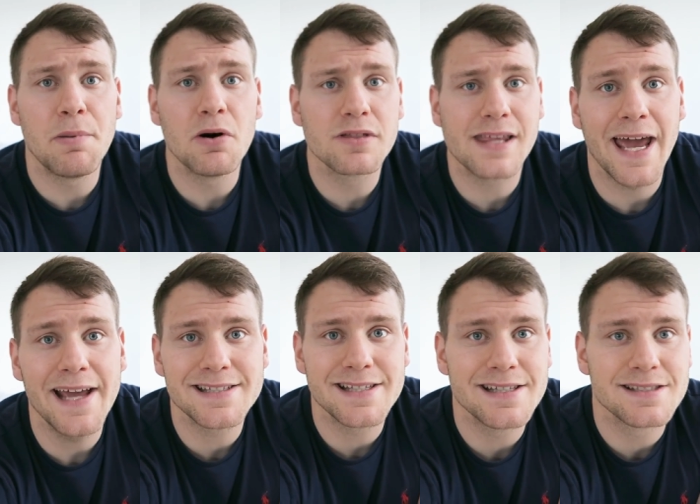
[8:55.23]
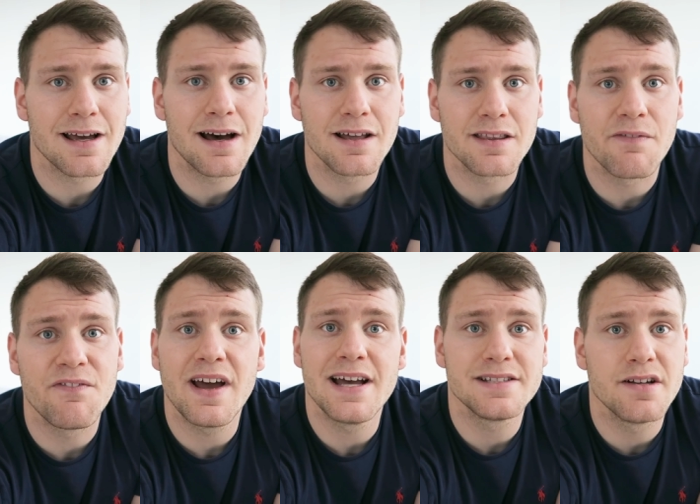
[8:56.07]
in both cases, uh, the
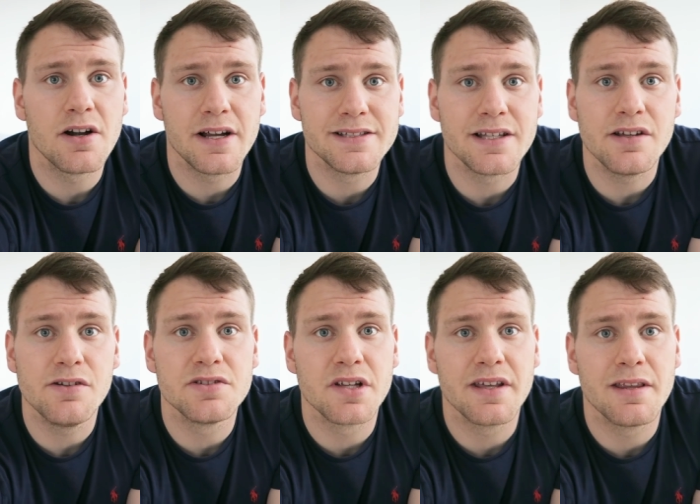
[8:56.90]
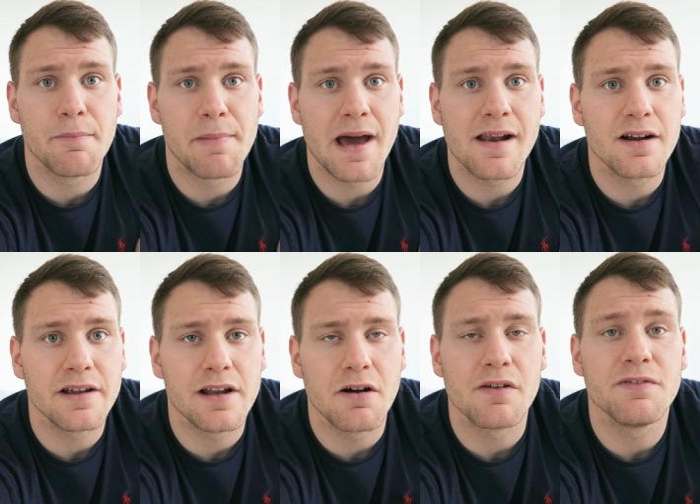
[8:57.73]
faster isn't usually the better.
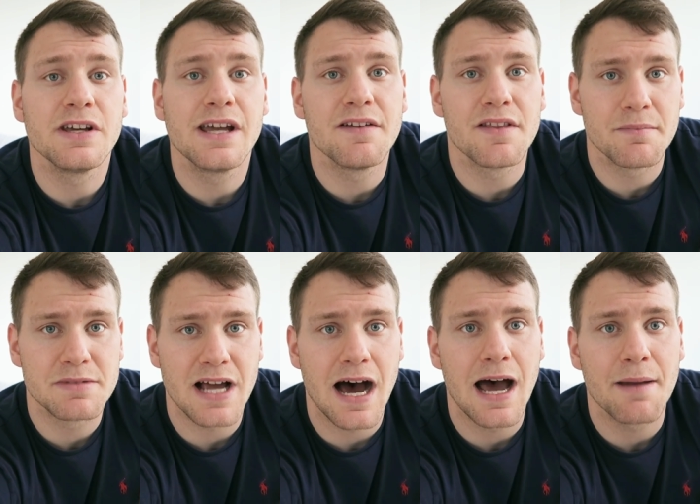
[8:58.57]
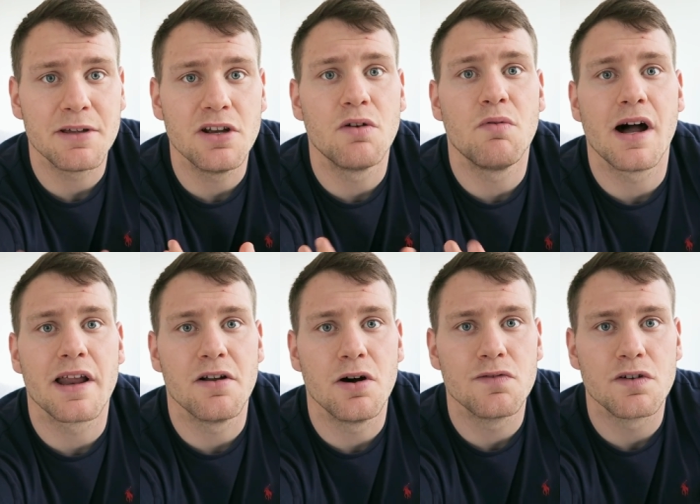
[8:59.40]
You know, if you give them time, you don't want
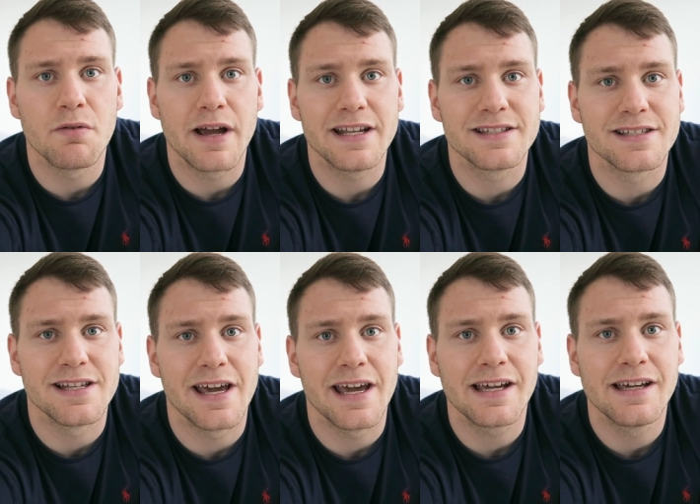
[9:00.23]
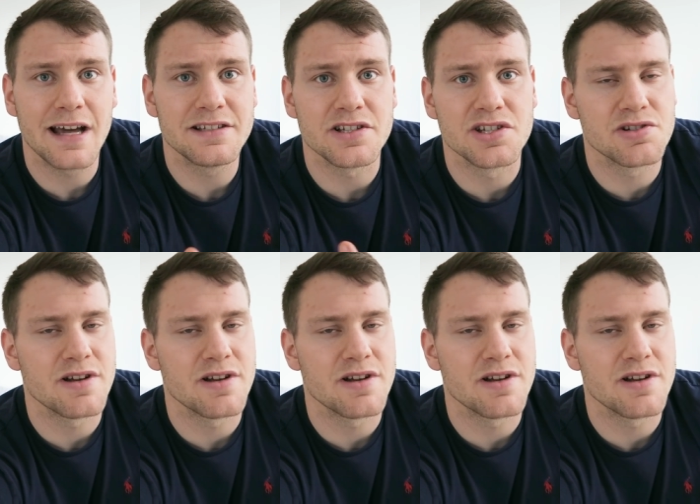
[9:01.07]
an overweight snake. That just